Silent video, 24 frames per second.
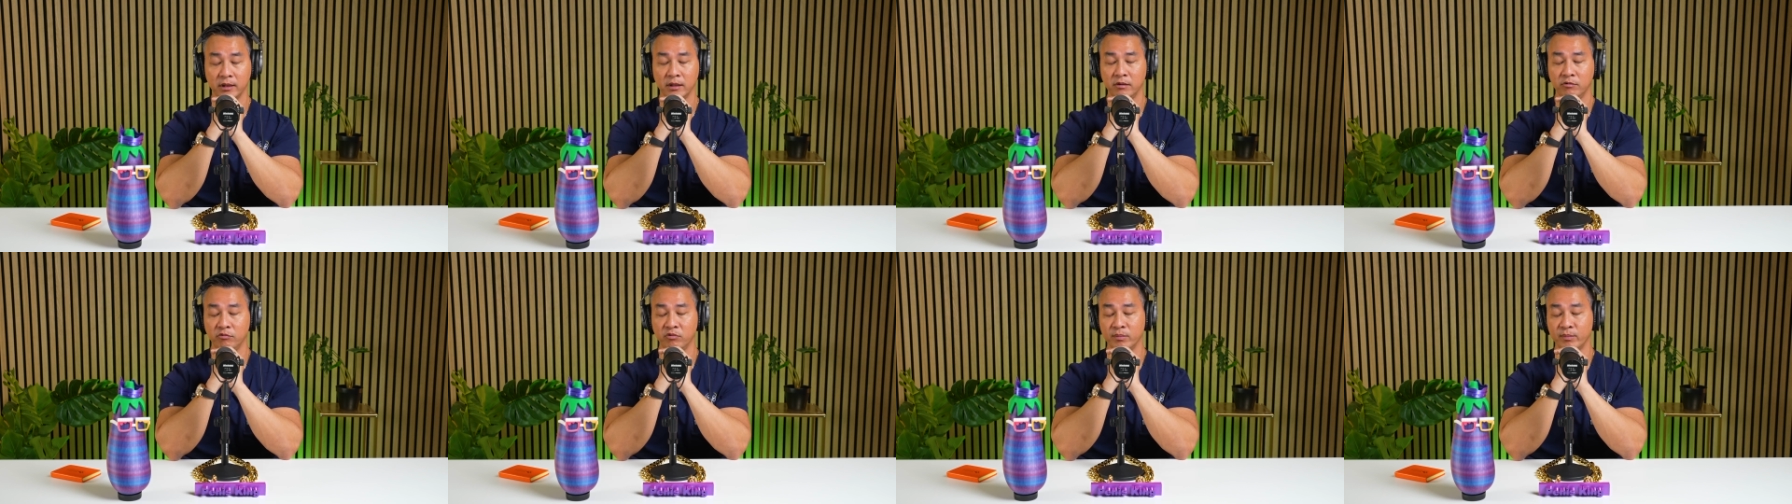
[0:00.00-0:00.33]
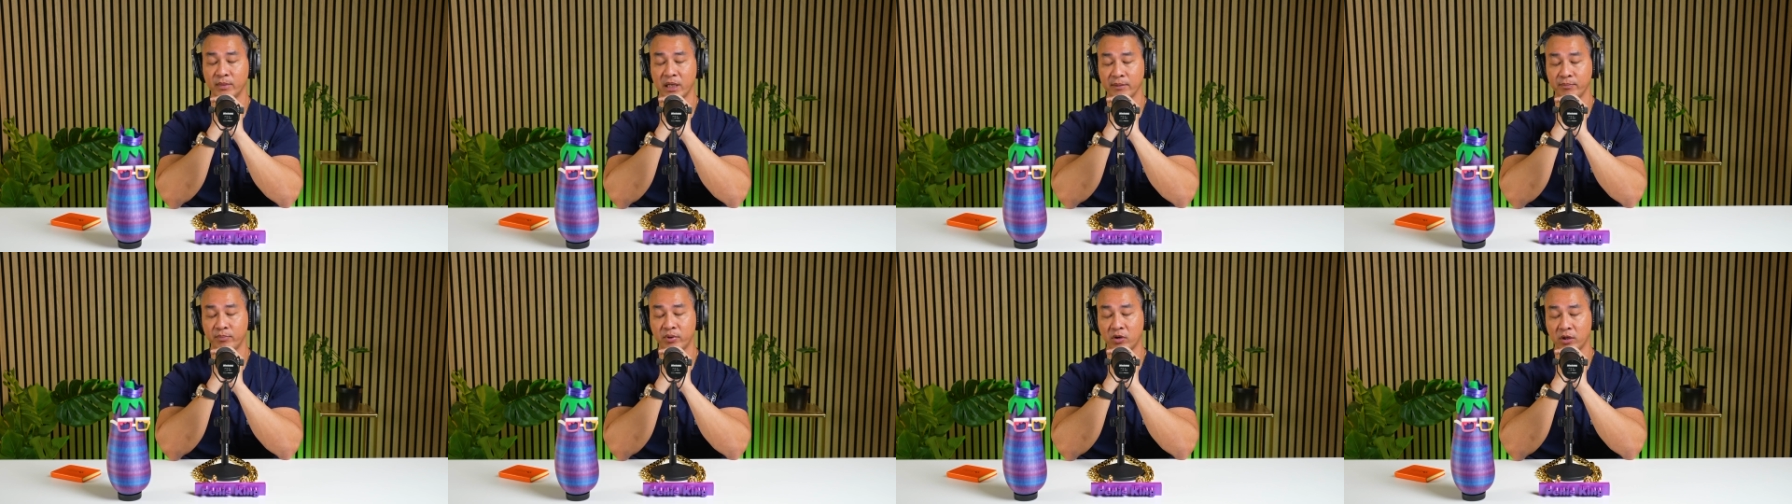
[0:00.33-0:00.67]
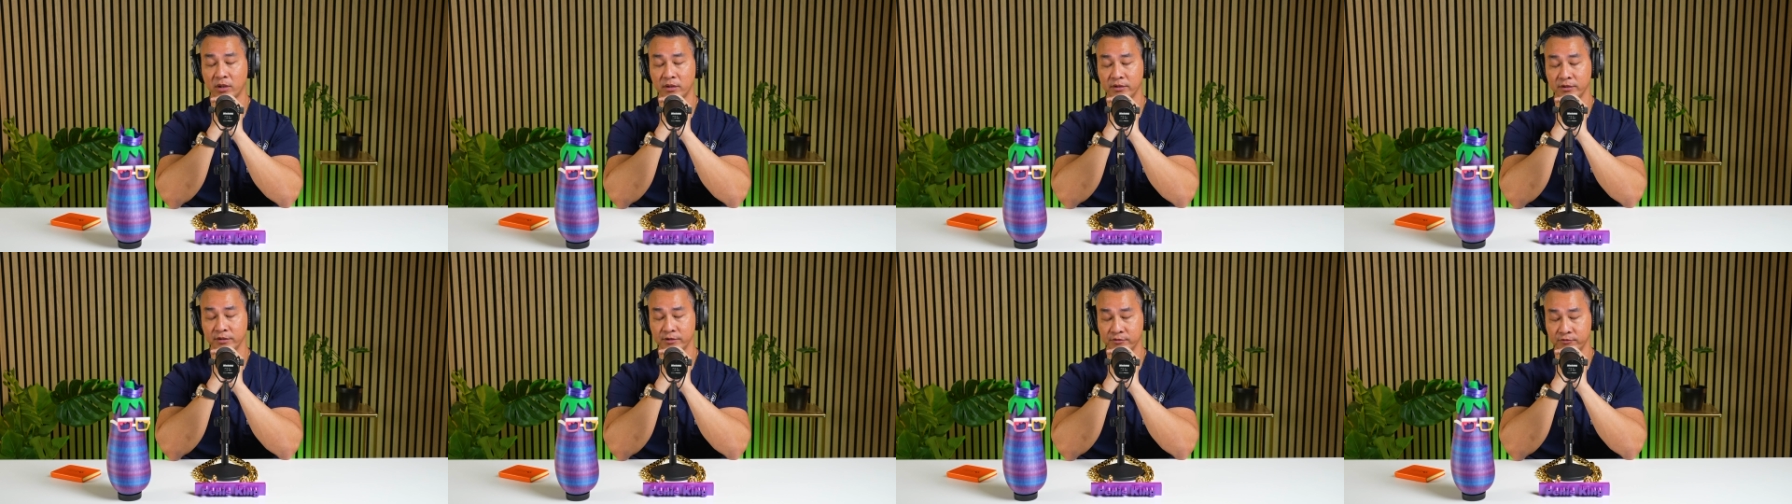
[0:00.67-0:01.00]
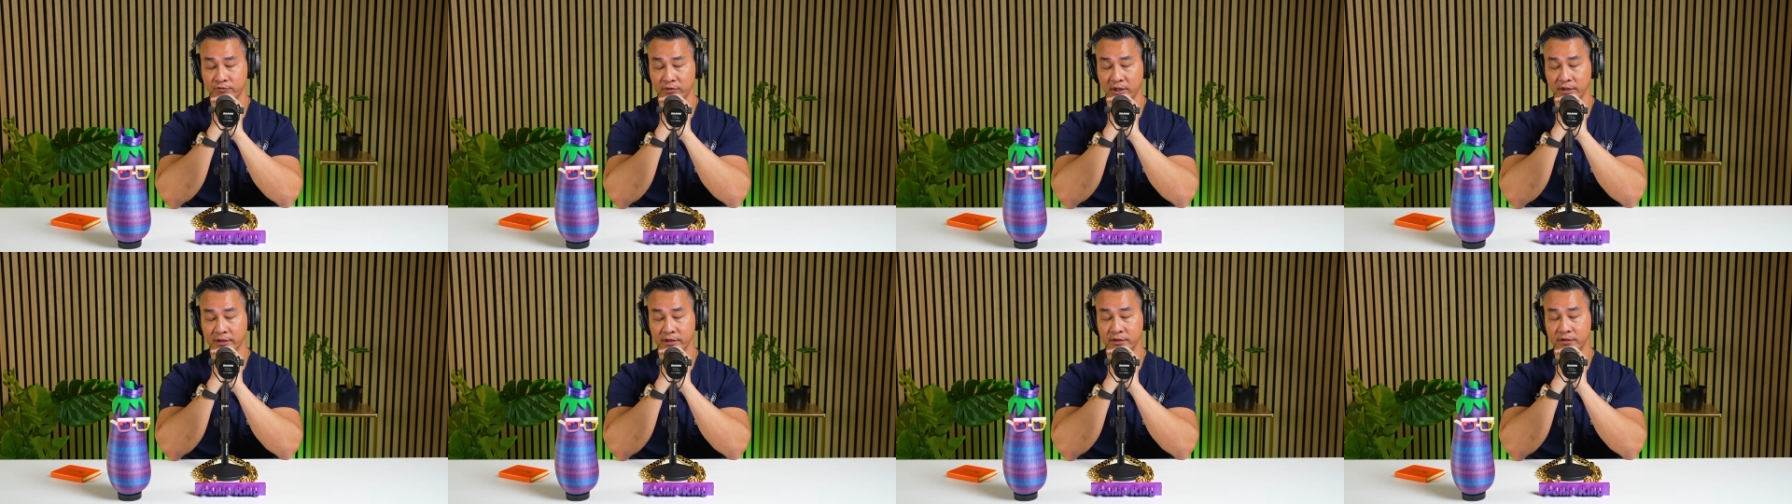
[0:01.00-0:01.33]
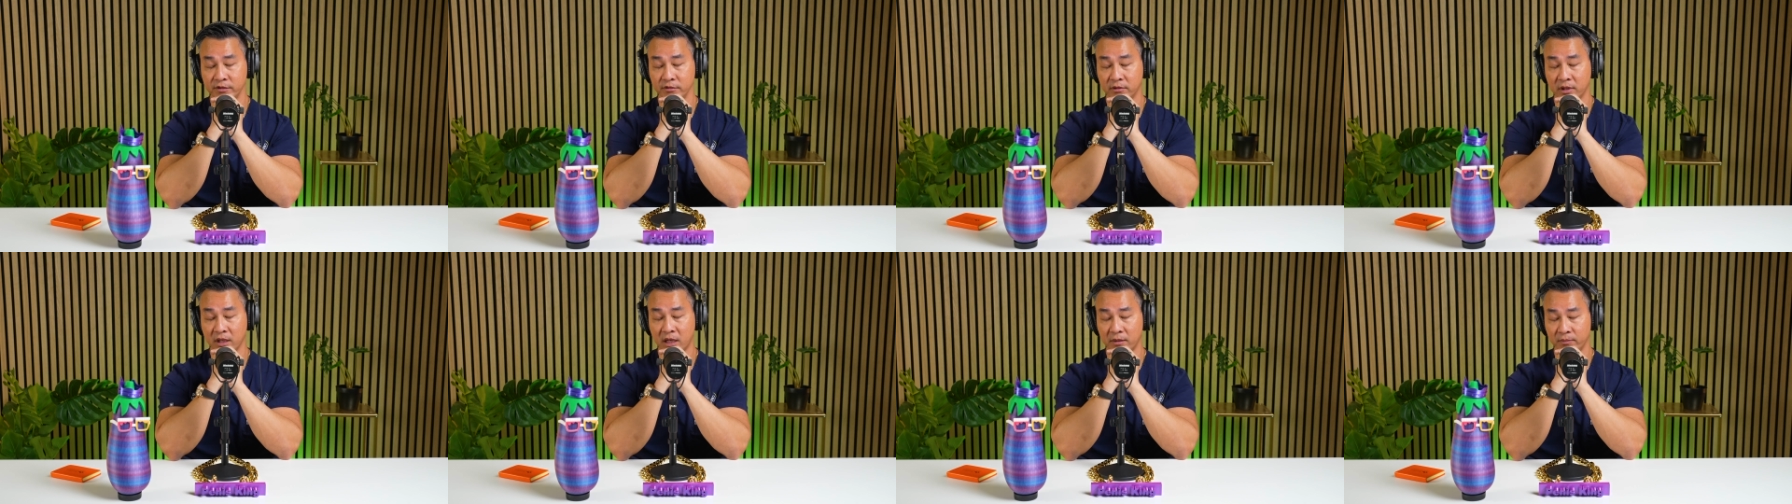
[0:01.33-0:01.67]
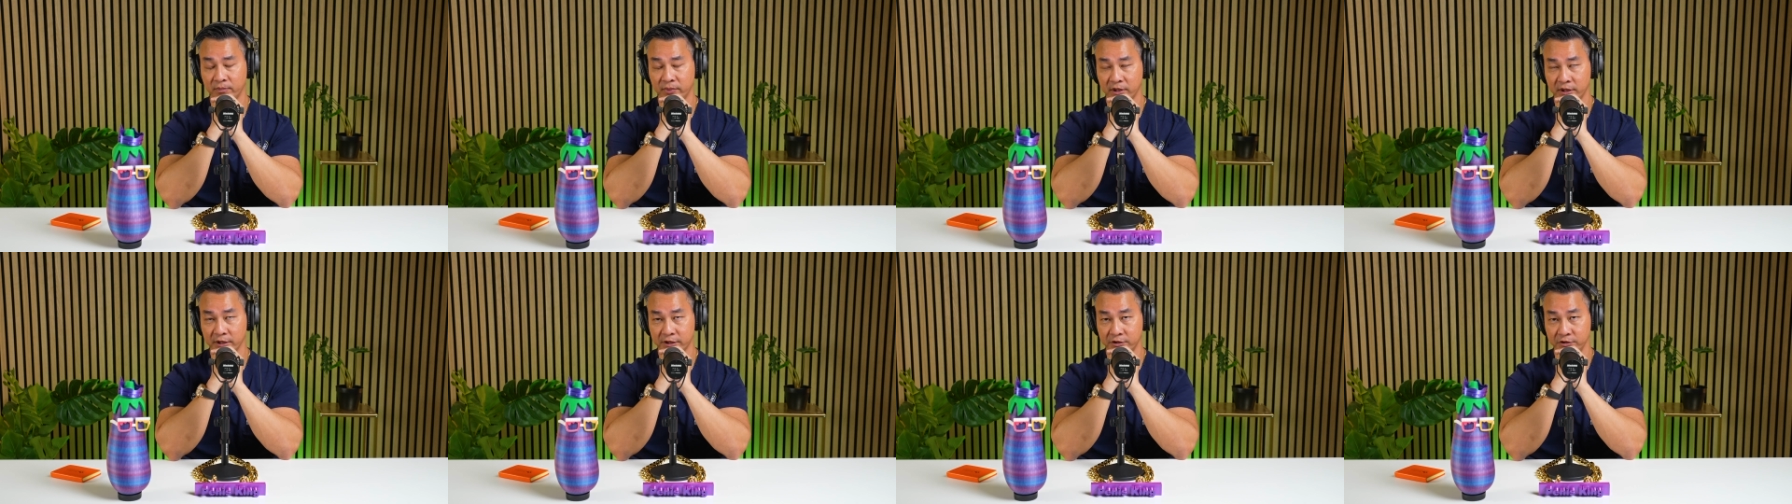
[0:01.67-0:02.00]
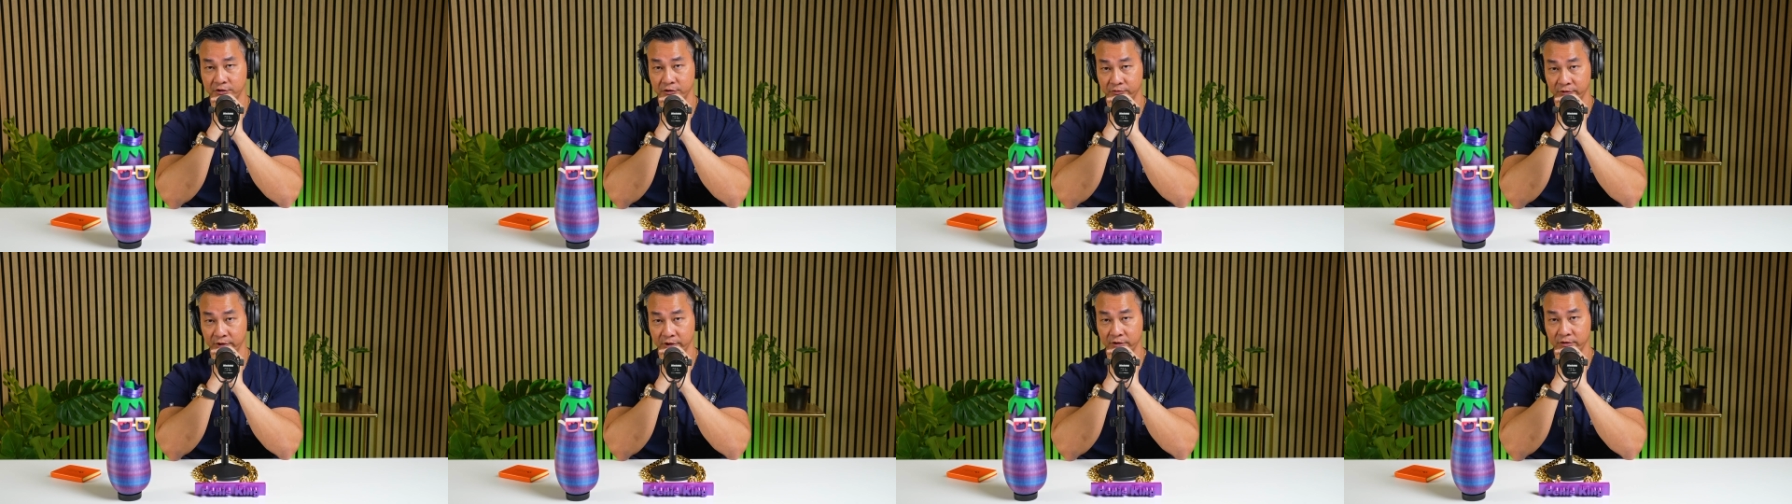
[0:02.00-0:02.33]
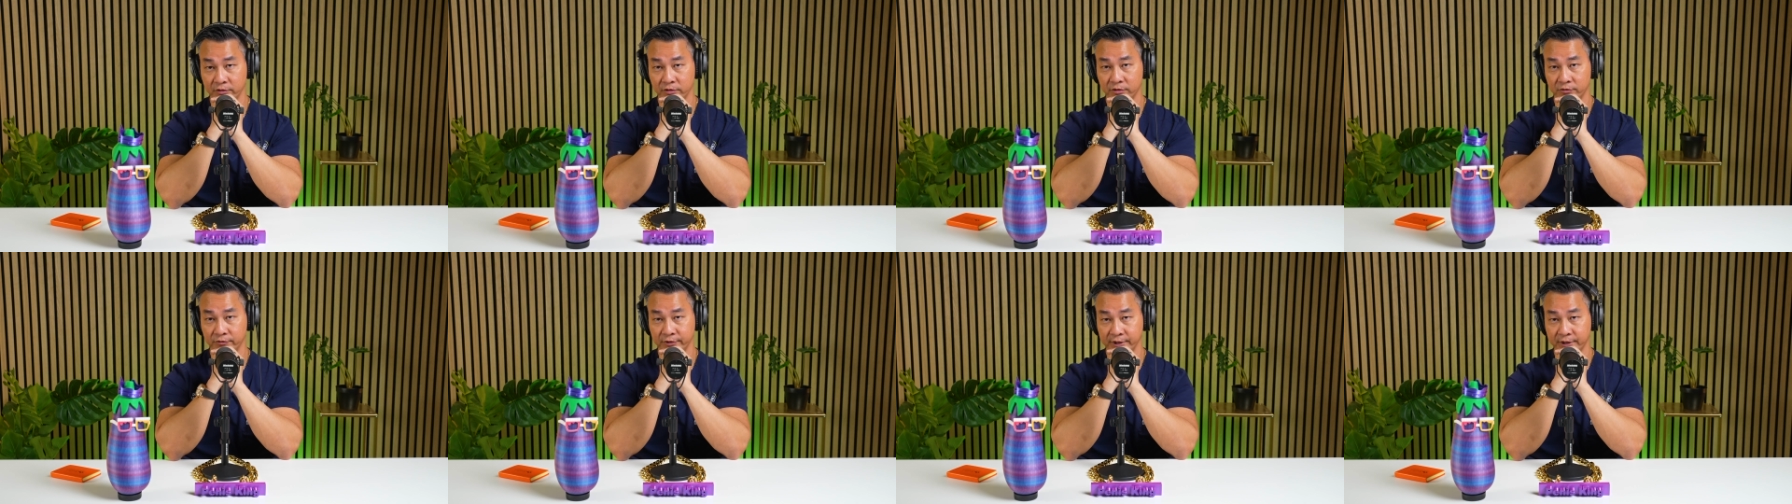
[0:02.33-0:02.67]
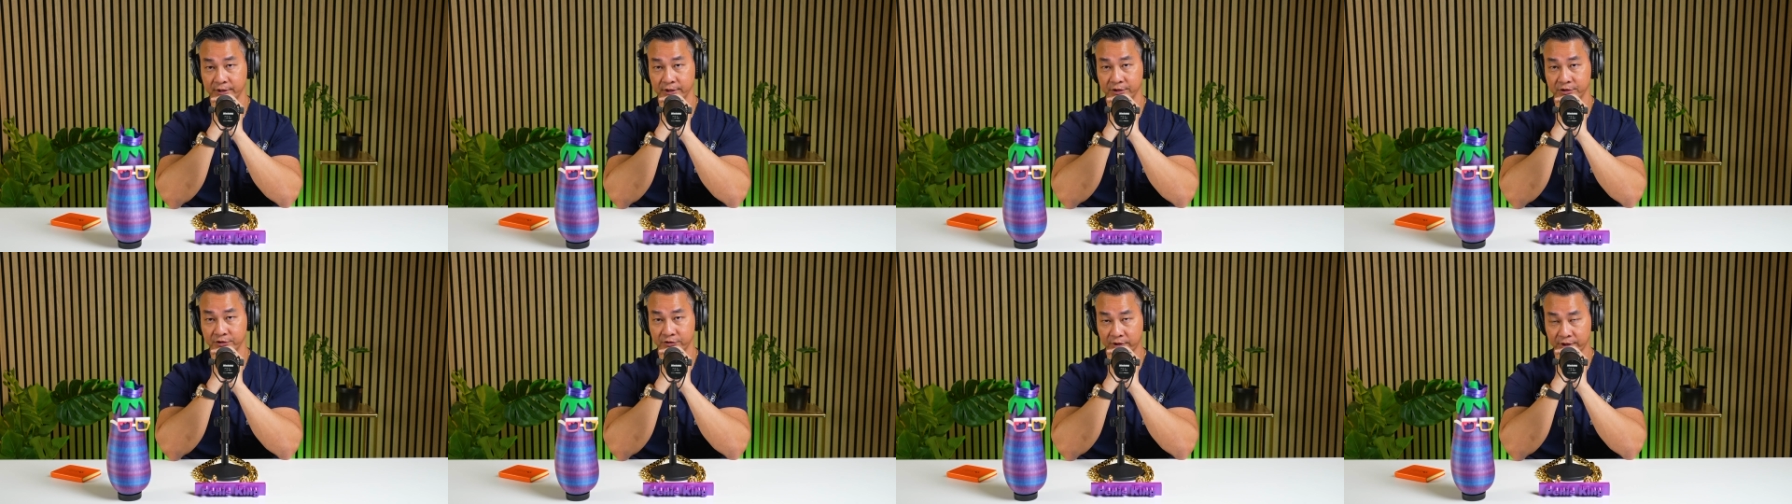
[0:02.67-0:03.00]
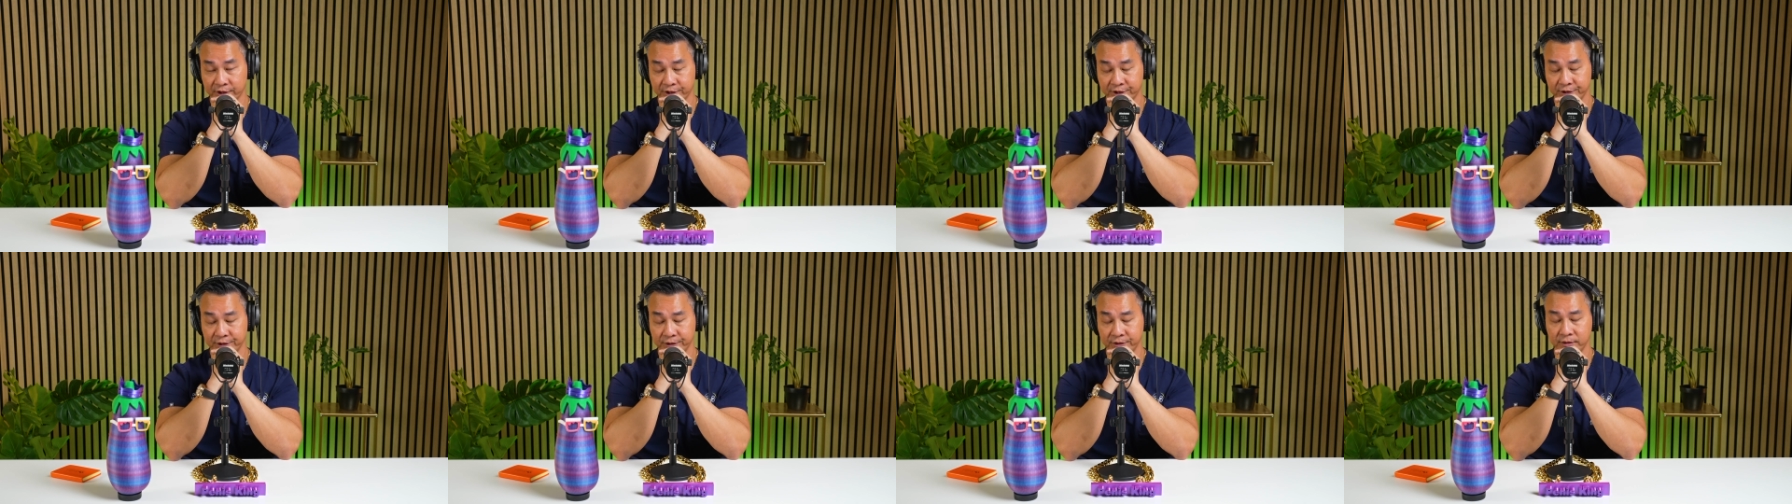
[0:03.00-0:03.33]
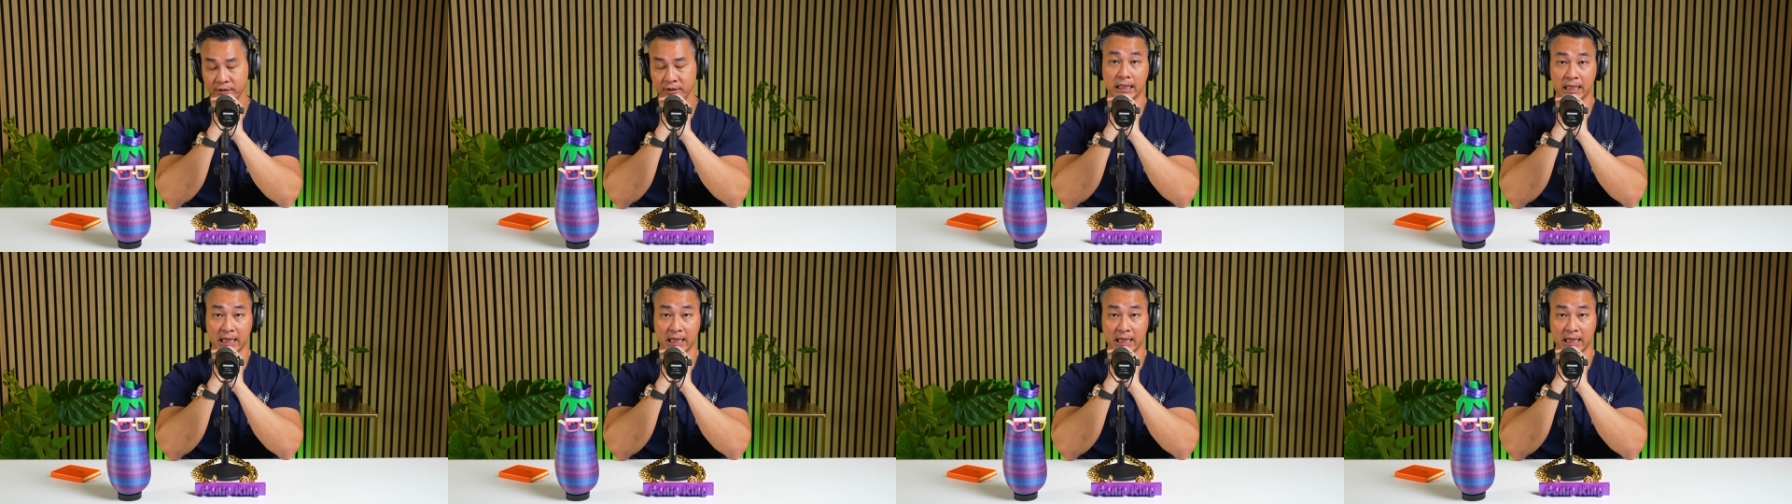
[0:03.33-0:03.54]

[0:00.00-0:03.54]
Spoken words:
when my partners run into complex urethral reconstruction,